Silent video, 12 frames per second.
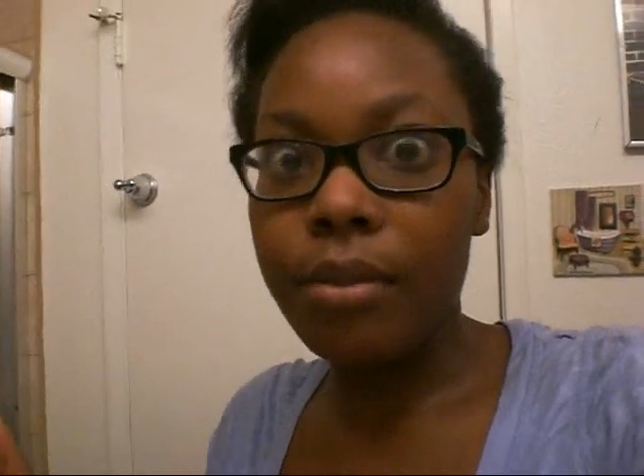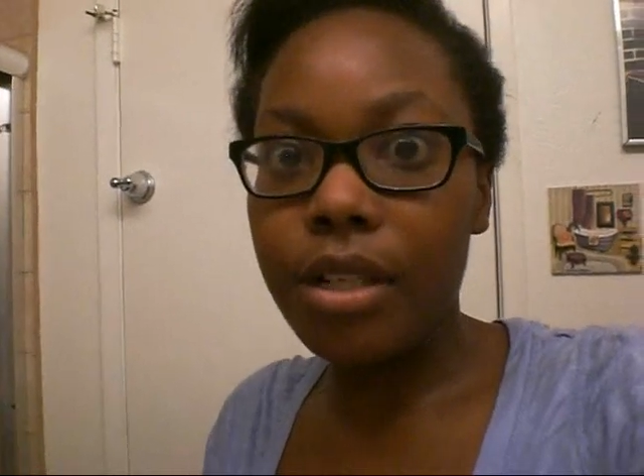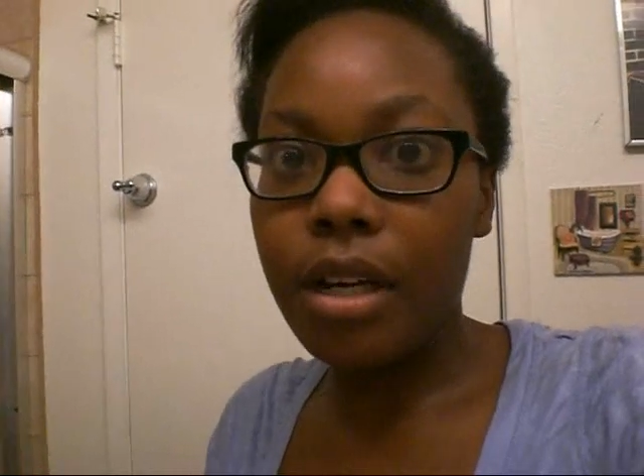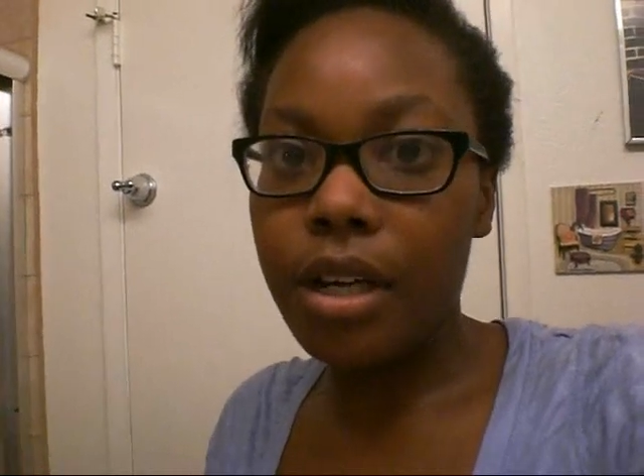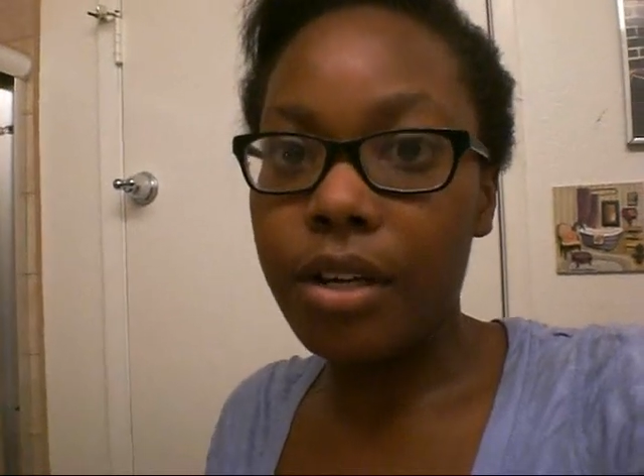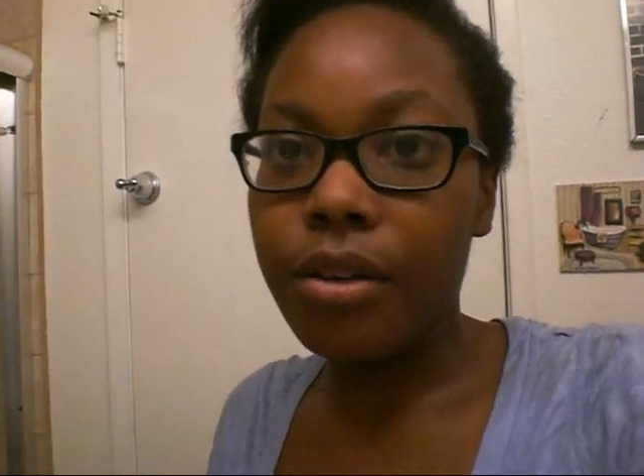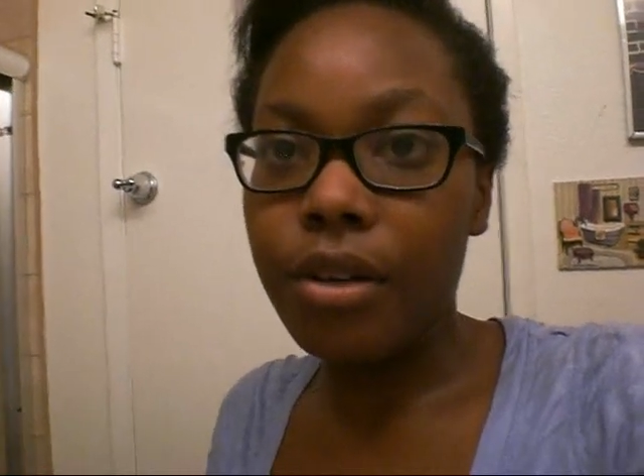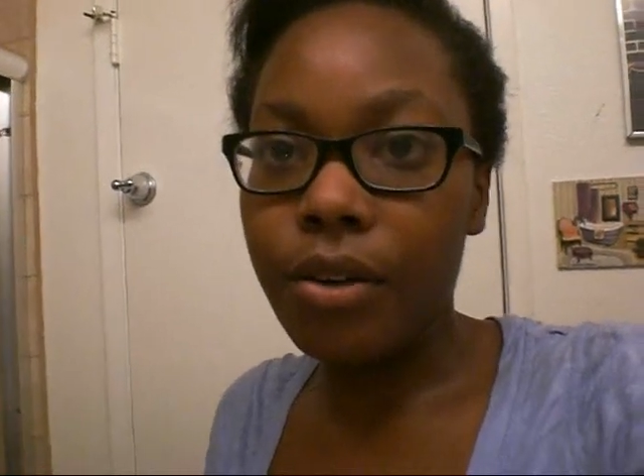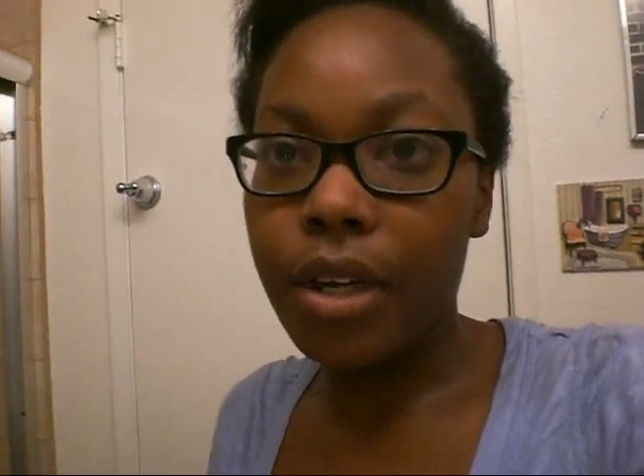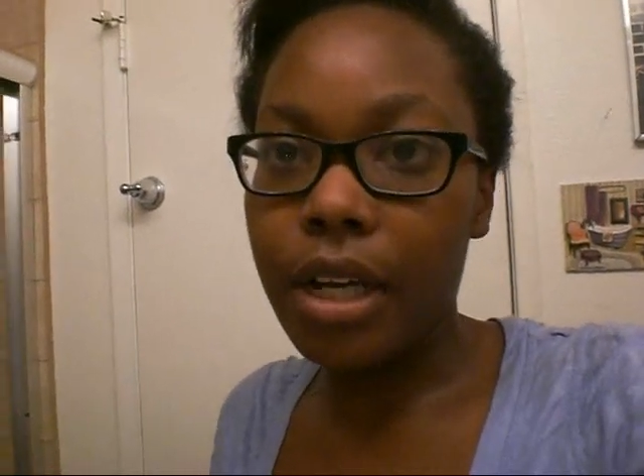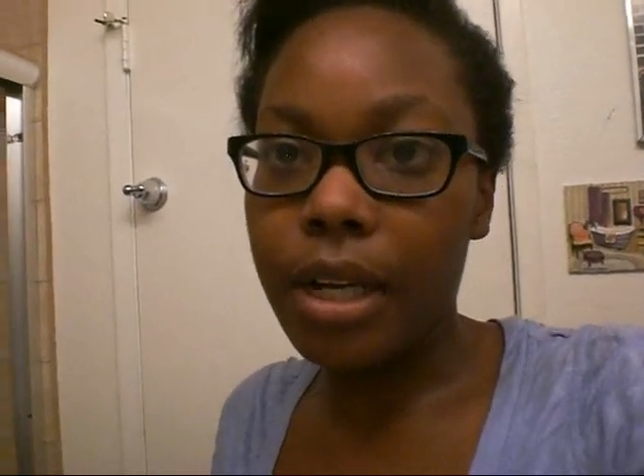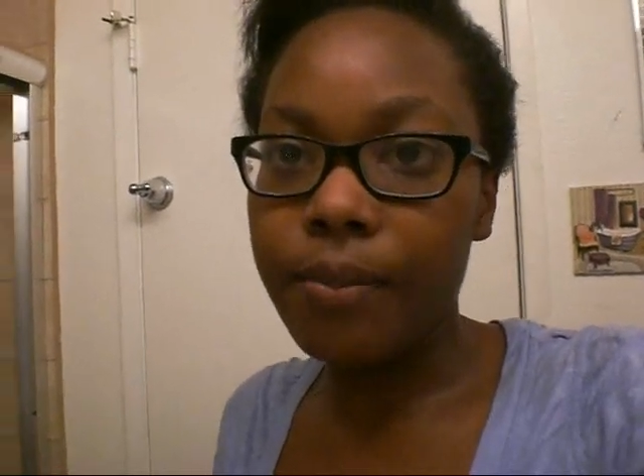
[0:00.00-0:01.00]
I'm tired,
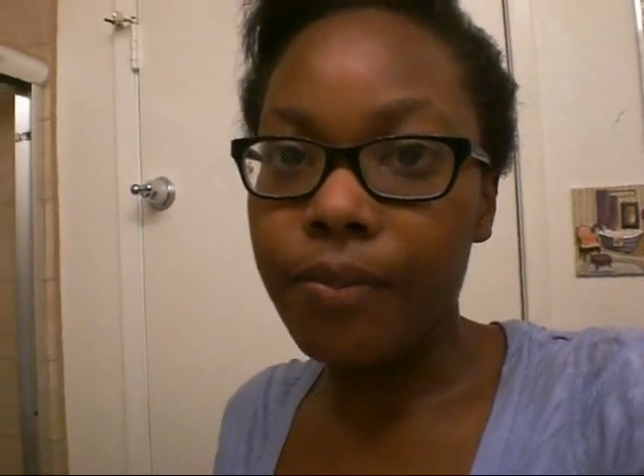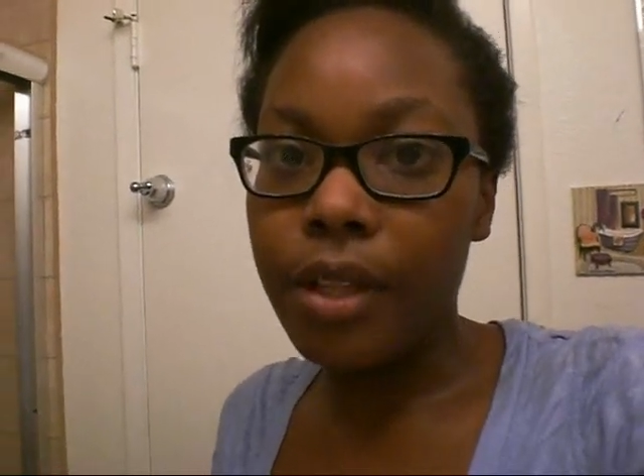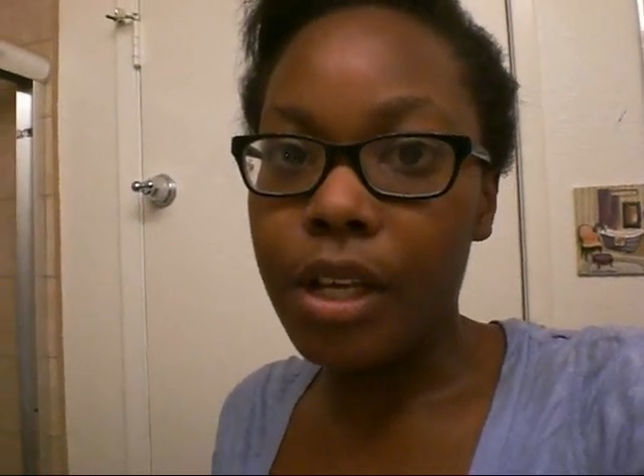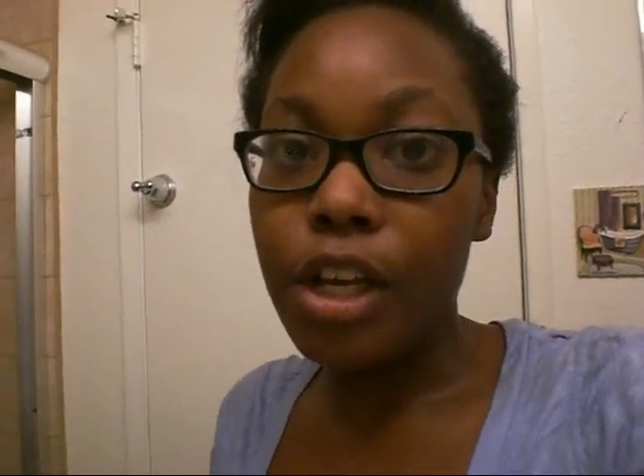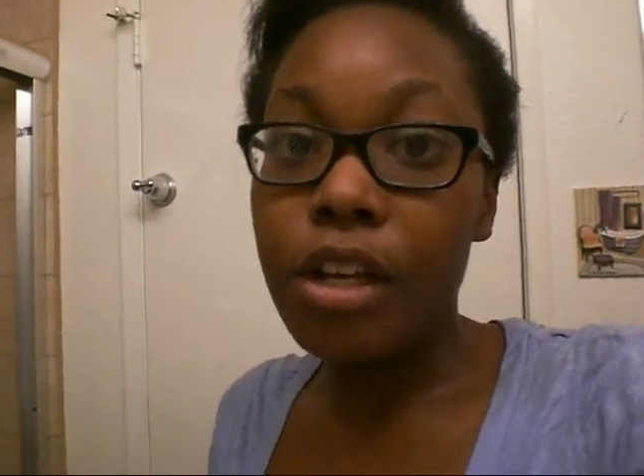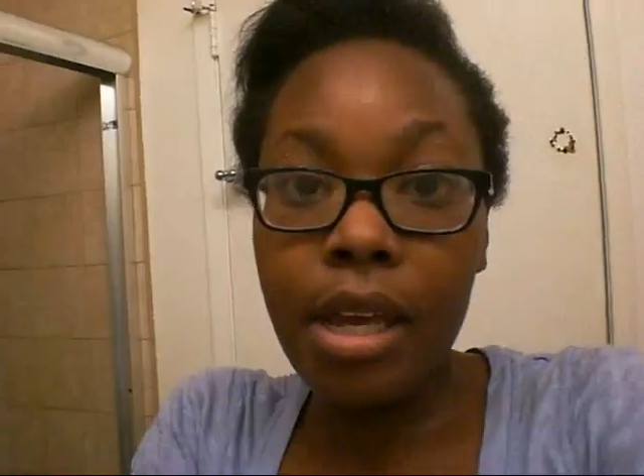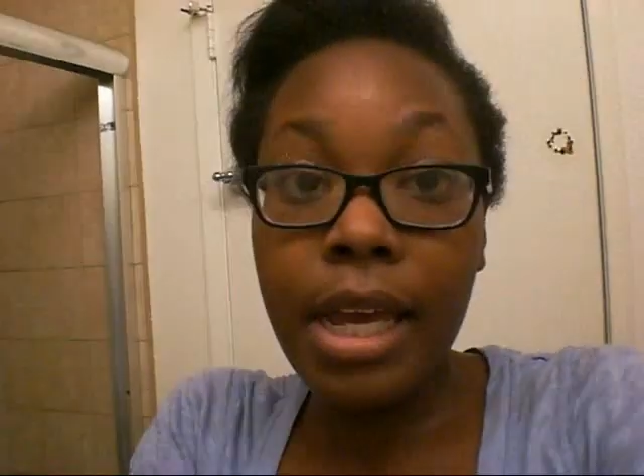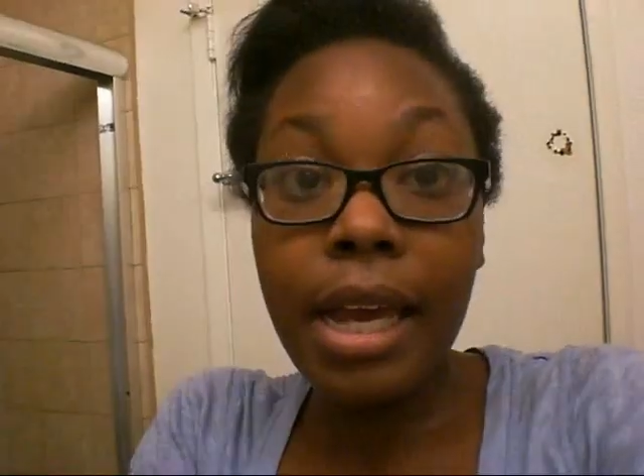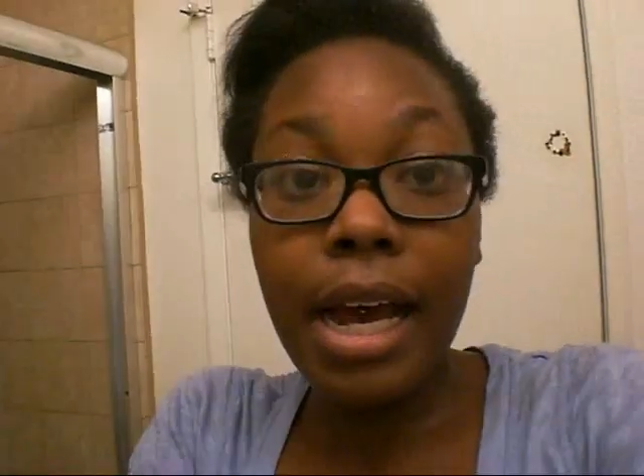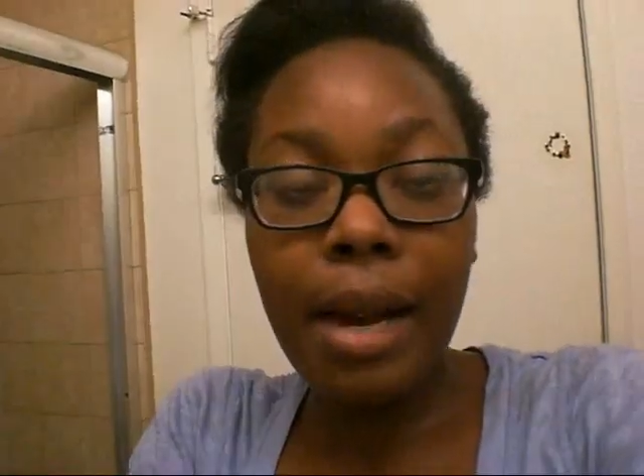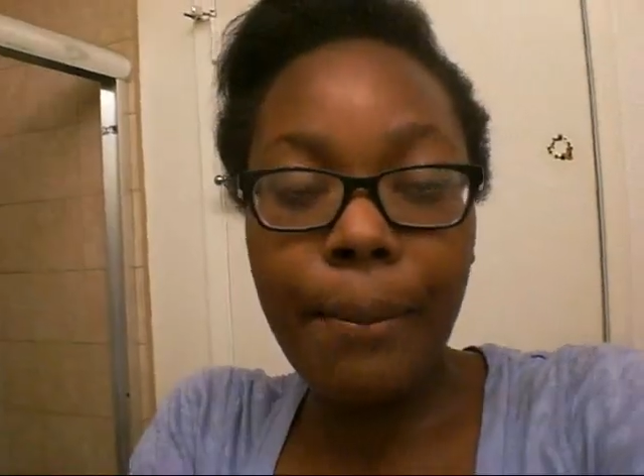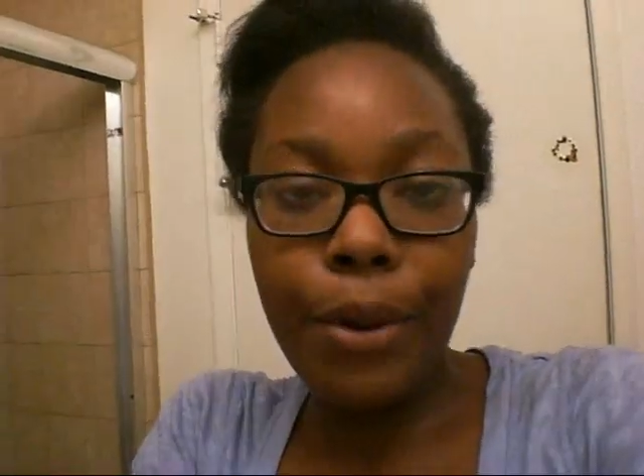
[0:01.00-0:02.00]
okay?
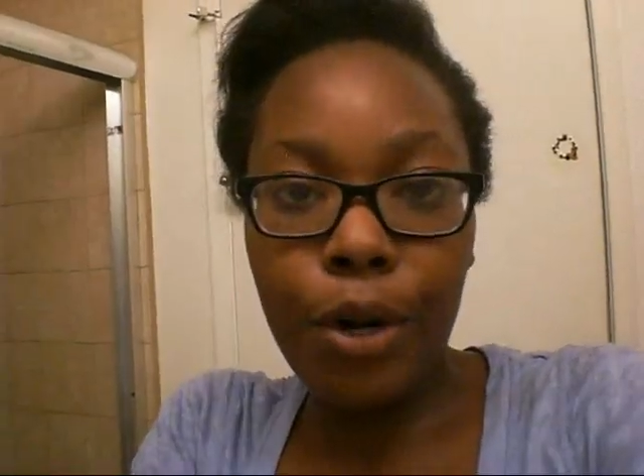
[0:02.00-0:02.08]
I'm